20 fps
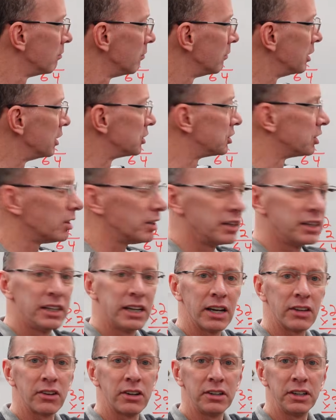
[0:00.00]
Is there
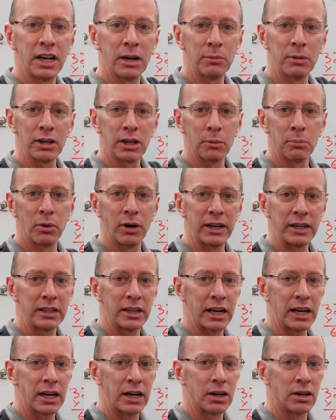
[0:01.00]
another number to bring
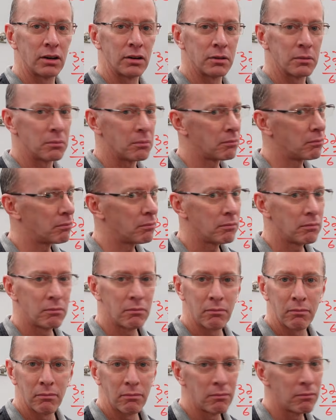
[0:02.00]
down?
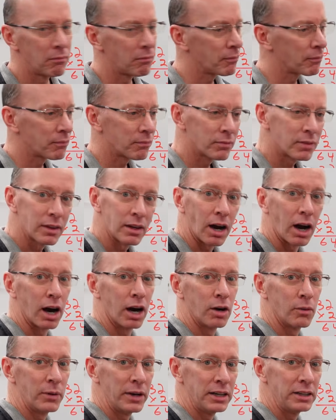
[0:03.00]

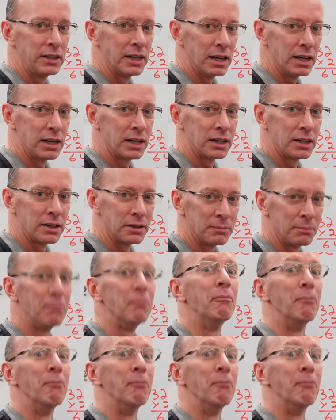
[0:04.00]
Are we done?